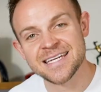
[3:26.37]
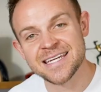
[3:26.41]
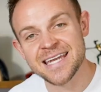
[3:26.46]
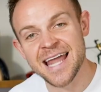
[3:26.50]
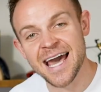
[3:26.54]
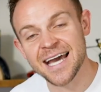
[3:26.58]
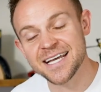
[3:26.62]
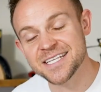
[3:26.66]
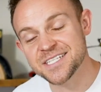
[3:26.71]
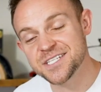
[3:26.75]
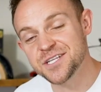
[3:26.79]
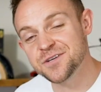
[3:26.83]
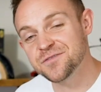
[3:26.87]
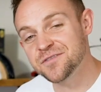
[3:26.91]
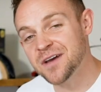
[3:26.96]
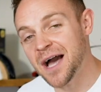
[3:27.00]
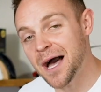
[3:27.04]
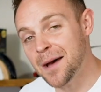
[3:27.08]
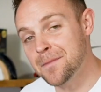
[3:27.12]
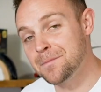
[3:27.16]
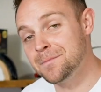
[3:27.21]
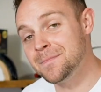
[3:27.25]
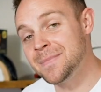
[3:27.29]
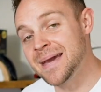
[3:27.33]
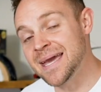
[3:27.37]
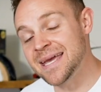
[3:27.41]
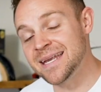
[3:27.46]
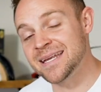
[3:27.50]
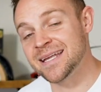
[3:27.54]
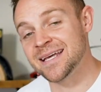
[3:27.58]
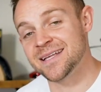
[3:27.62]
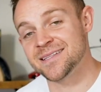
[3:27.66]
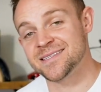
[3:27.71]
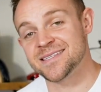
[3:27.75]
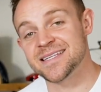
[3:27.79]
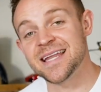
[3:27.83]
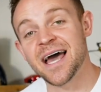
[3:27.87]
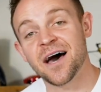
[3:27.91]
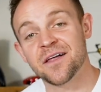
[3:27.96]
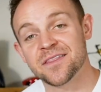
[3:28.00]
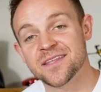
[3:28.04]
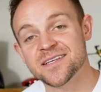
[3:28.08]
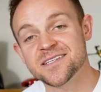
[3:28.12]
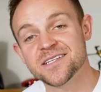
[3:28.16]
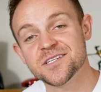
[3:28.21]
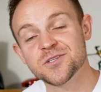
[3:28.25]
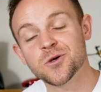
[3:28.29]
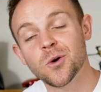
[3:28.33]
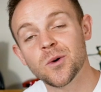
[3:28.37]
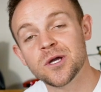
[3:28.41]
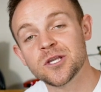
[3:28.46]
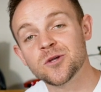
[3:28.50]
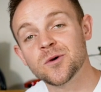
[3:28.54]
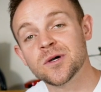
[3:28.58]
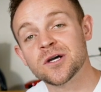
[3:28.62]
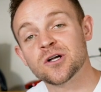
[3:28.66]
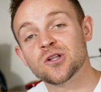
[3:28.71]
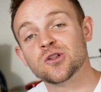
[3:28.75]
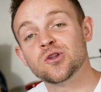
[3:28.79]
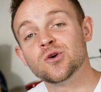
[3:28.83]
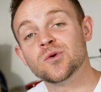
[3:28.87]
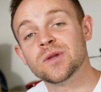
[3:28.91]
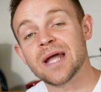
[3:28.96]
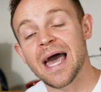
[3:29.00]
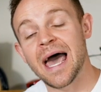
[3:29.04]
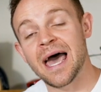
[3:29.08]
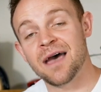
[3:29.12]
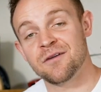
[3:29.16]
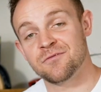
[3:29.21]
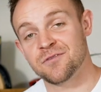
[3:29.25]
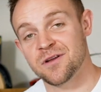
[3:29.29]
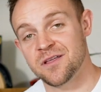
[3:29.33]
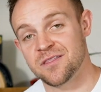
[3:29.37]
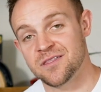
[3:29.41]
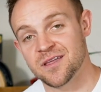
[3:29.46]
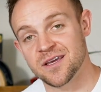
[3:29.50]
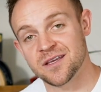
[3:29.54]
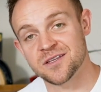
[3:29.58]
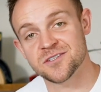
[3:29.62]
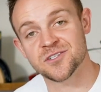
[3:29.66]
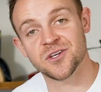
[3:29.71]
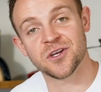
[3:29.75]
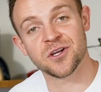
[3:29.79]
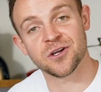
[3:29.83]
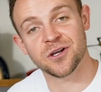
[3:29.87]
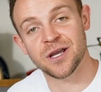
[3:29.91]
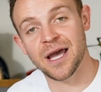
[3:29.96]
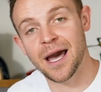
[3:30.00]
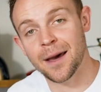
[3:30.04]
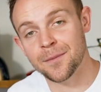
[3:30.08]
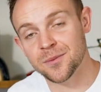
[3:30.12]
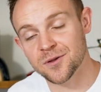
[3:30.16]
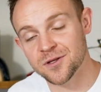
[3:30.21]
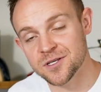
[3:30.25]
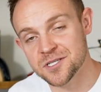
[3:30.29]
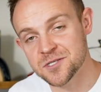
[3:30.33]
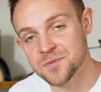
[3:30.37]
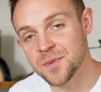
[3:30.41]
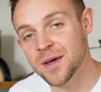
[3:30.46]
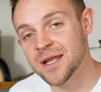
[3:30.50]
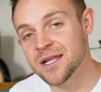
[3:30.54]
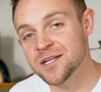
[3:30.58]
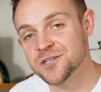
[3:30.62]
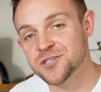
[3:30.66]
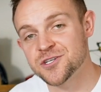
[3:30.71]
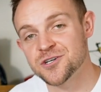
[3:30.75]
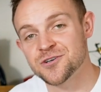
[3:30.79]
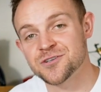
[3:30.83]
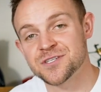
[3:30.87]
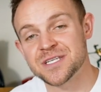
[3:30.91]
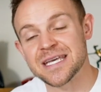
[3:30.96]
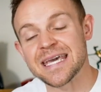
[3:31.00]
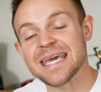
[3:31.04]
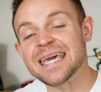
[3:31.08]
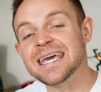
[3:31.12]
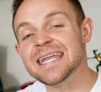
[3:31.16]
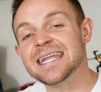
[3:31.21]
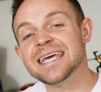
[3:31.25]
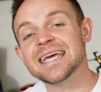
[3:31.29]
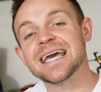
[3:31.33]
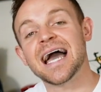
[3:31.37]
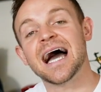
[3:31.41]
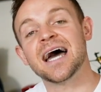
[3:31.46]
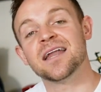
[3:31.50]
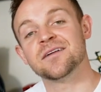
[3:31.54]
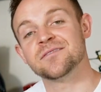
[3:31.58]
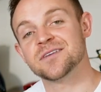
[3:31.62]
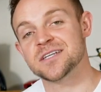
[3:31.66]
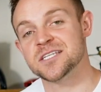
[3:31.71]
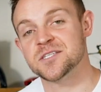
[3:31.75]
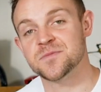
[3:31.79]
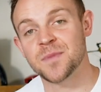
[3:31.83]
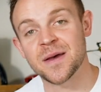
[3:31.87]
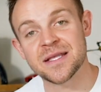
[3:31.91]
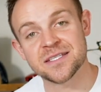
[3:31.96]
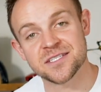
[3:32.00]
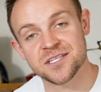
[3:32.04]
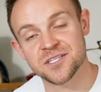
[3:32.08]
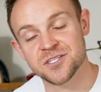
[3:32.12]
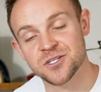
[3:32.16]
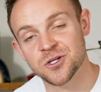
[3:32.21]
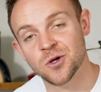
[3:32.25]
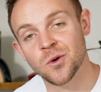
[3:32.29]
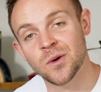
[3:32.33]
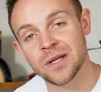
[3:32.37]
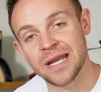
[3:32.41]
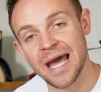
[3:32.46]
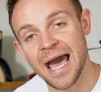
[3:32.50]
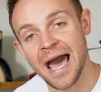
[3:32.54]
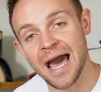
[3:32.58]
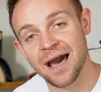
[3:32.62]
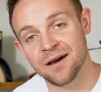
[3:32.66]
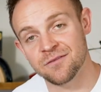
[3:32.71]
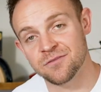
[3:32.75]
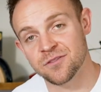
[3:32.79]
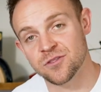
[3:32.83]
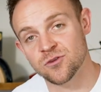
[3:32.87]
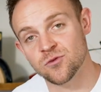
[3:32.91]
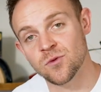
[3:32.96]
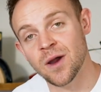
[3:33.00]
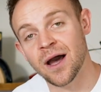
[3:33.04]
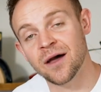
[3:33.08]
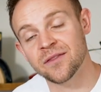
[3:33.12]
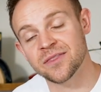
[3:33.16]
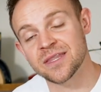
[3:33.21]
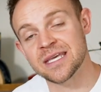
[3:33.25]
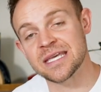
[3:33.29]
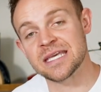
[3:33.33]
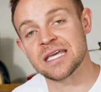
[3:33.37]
Next, you've got maintenance. Now, this is going to include everything. So your capital expenditures, any kind of expenses you're going to have throughout the